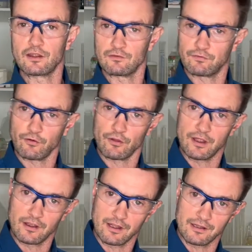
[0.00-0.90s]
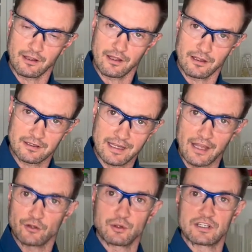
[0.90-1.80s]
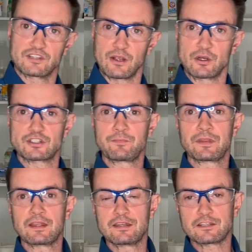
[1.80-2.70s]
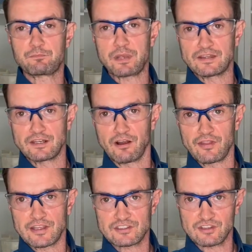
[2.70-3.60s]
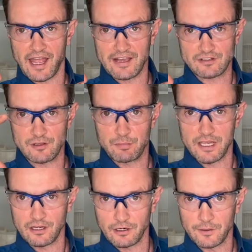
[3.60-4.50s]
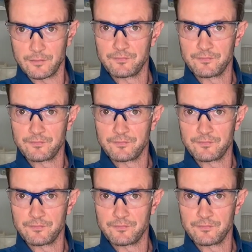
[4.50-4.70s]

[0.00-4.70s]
for the candle to extinguish dependent on the size of the beaker.